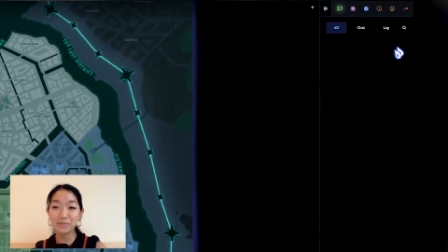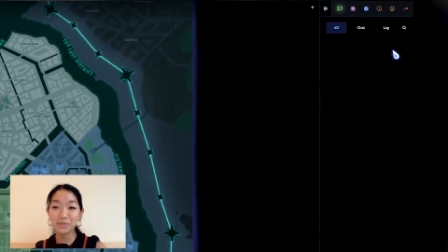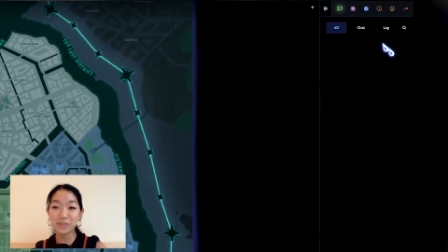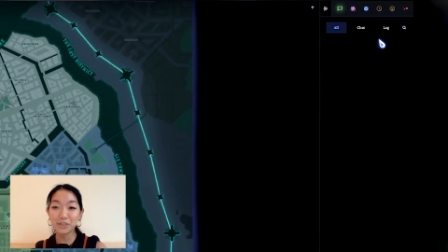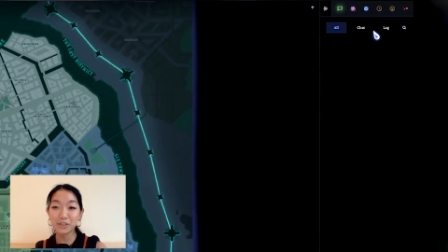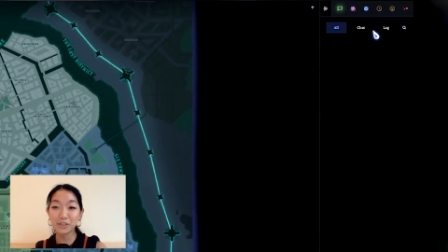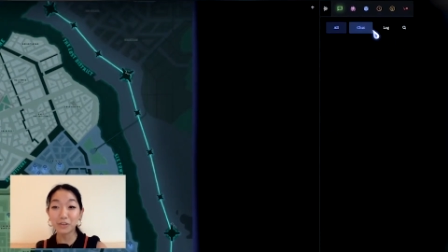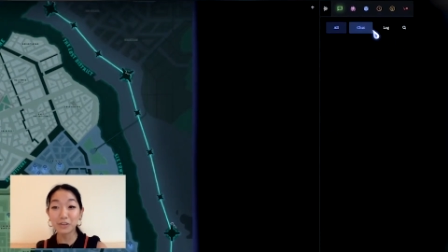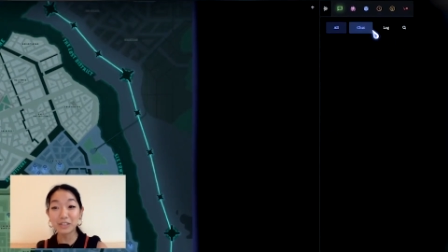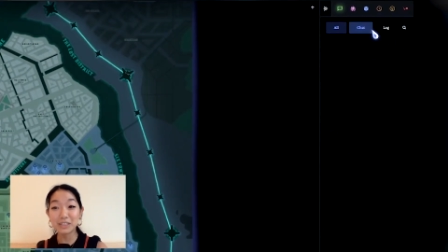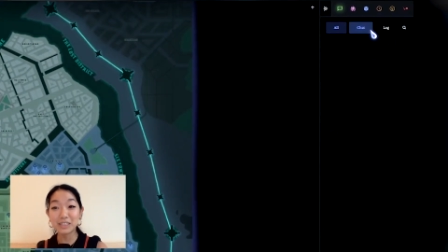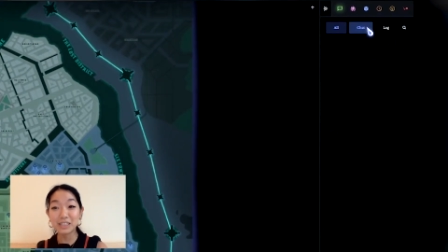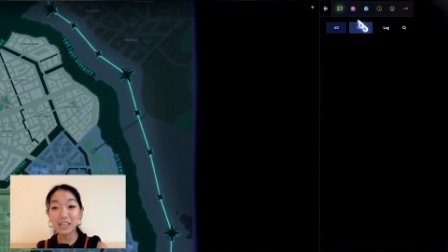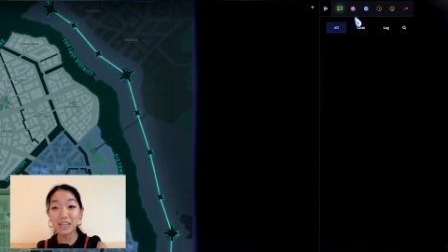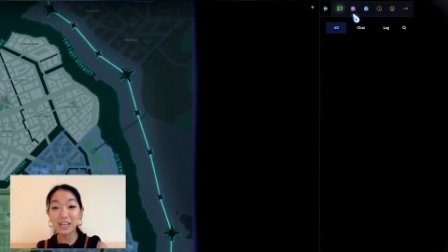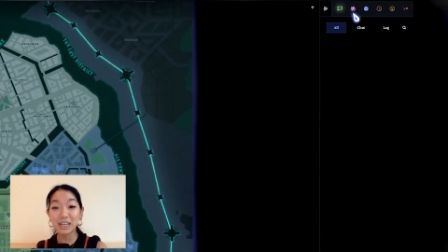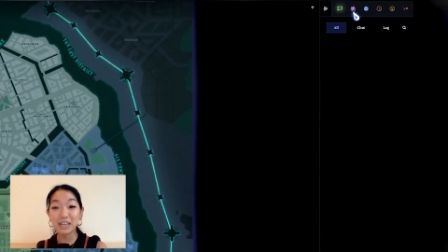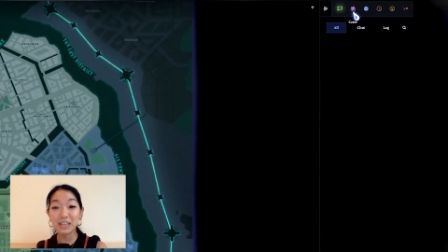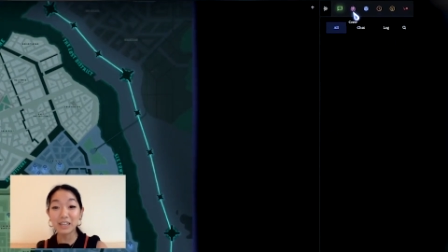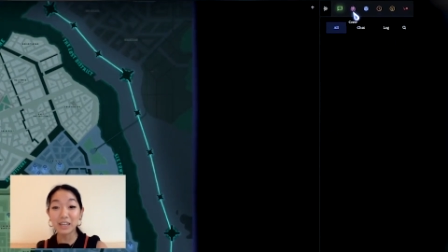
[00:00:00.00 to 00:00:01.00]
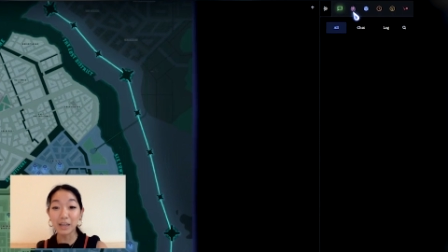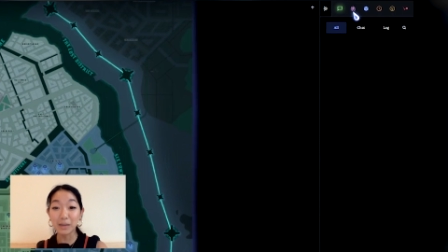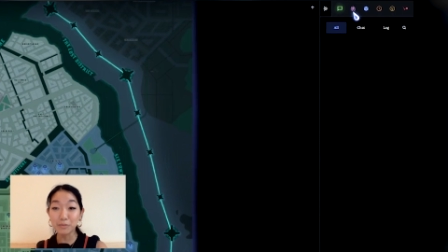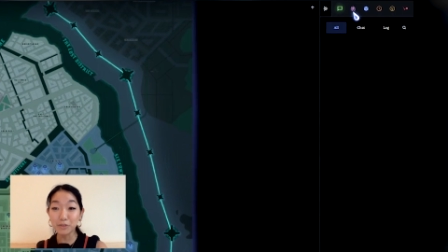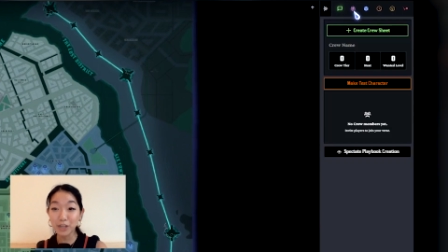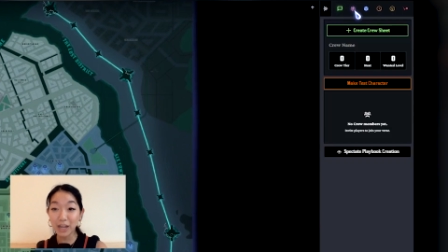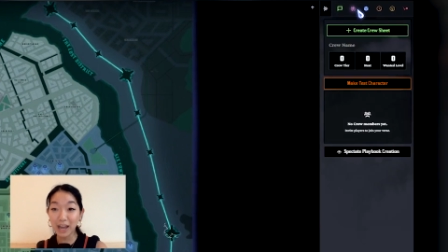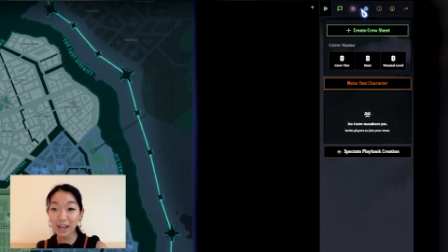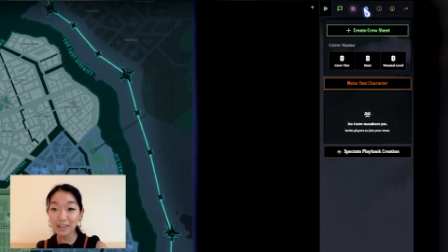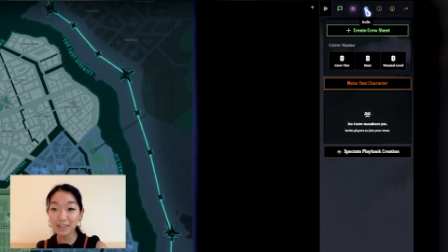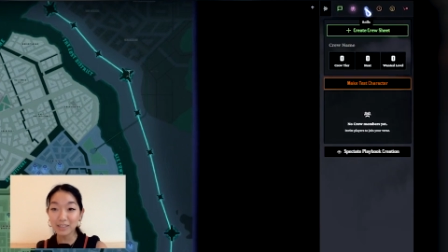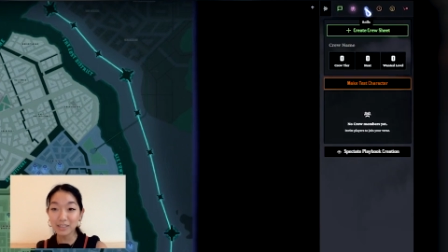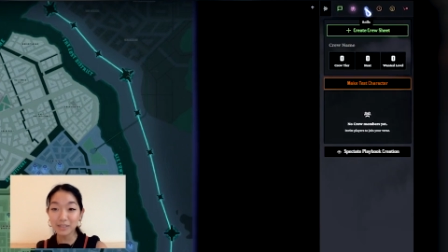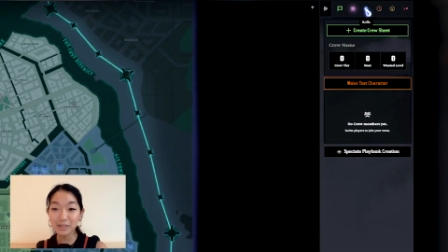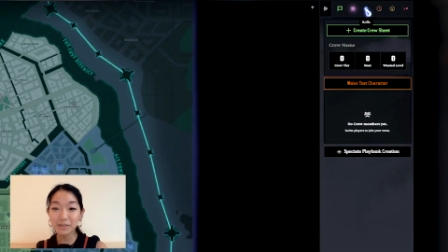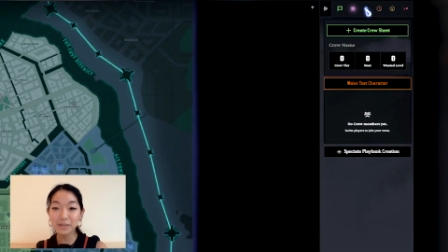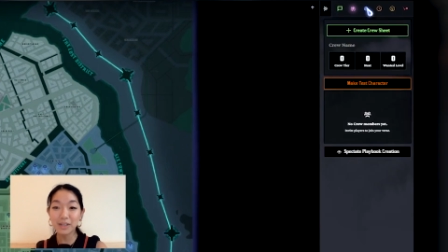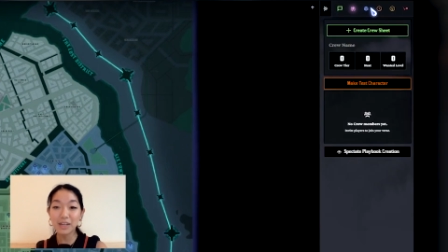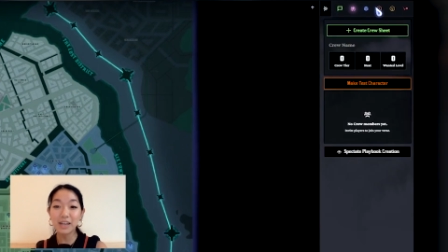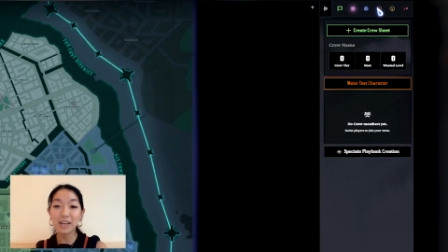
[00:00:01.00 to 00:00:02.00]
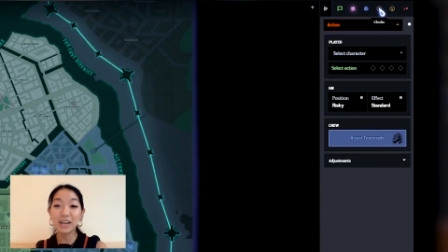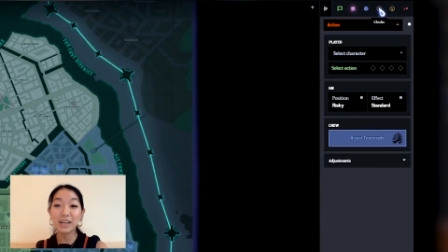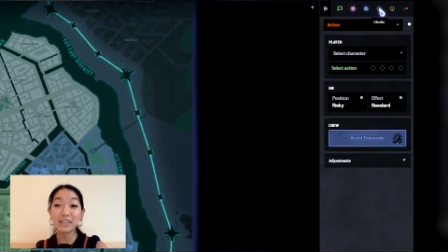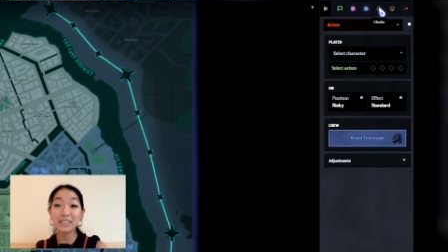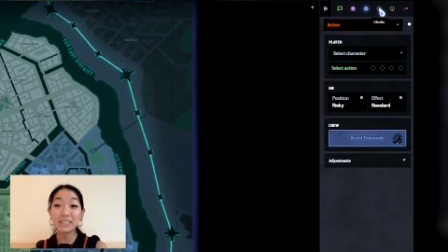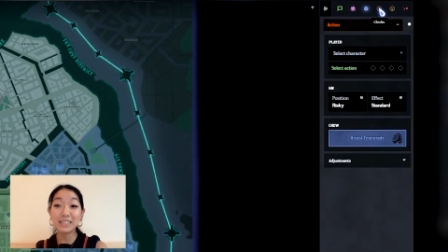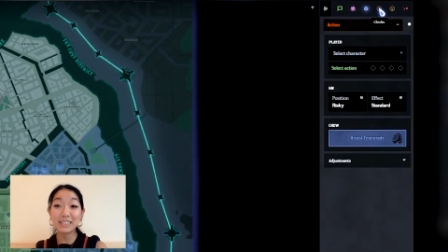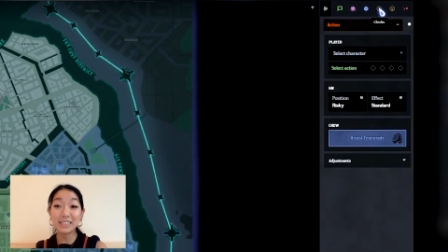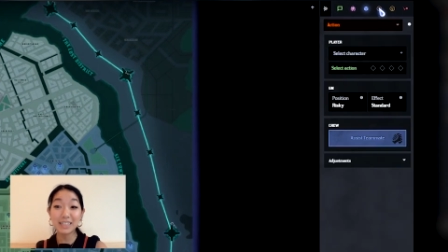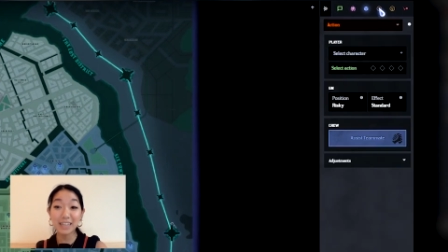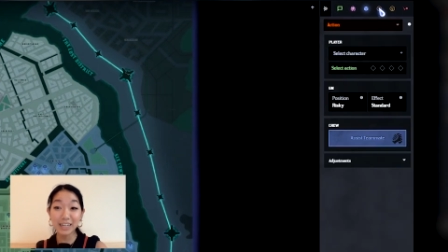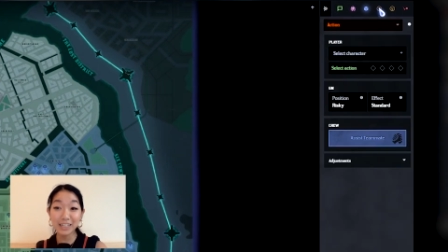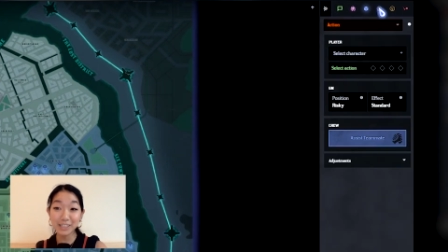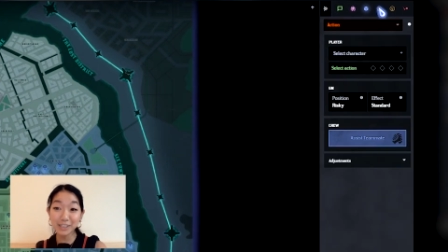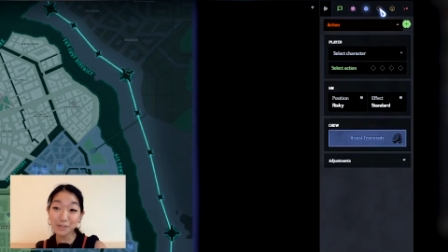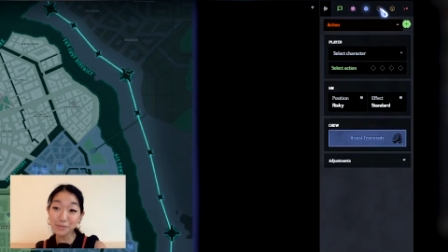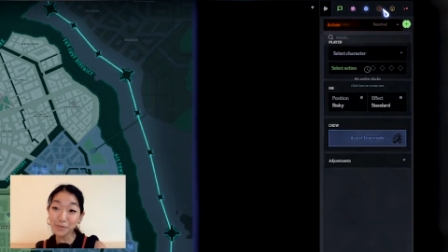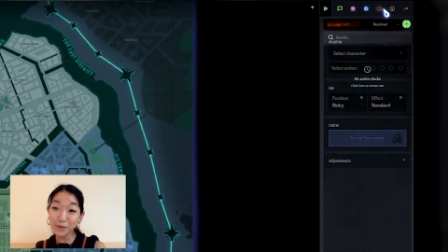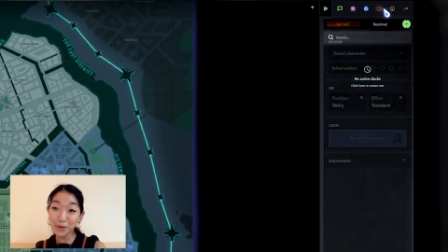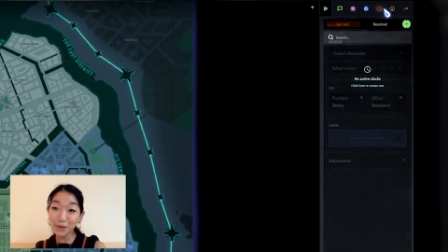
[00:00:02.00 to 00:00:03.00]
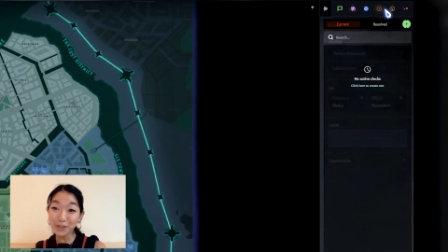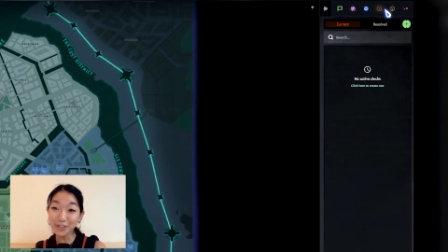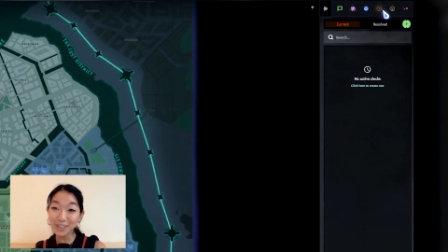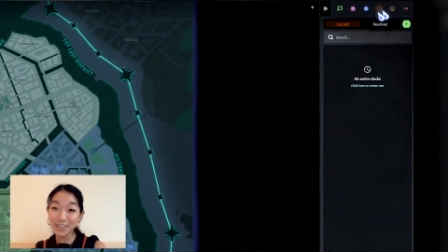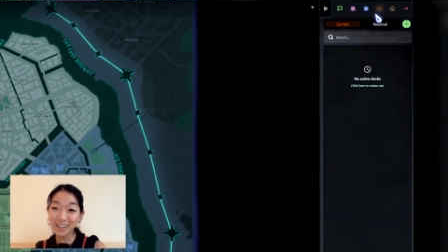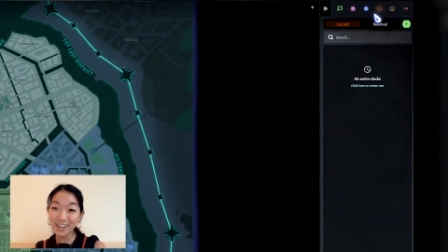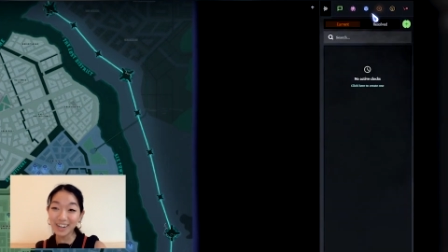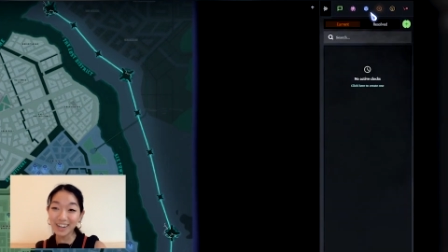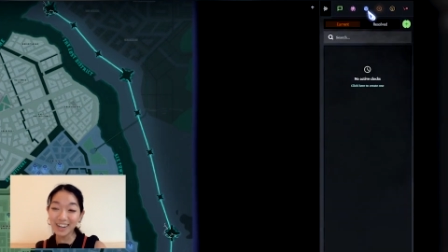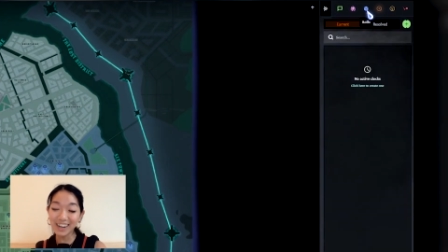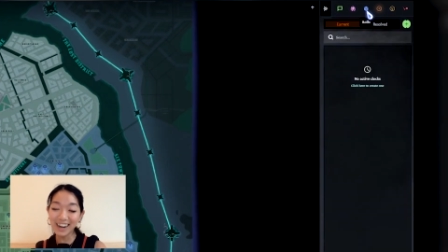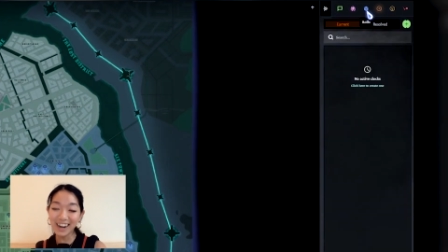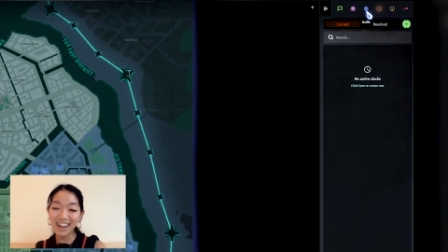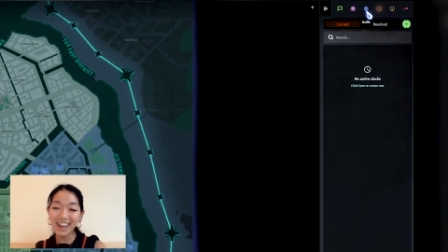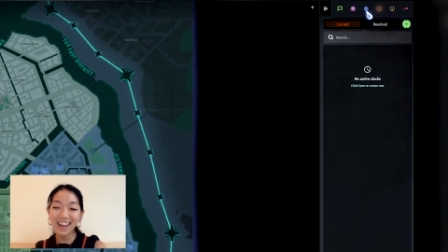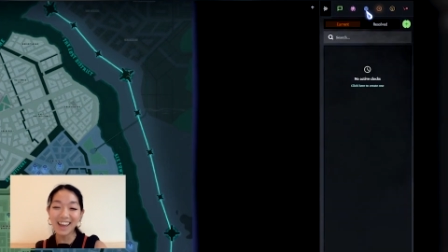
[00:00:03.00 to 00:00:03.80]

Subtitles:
So you can see in-game chat, dice roller,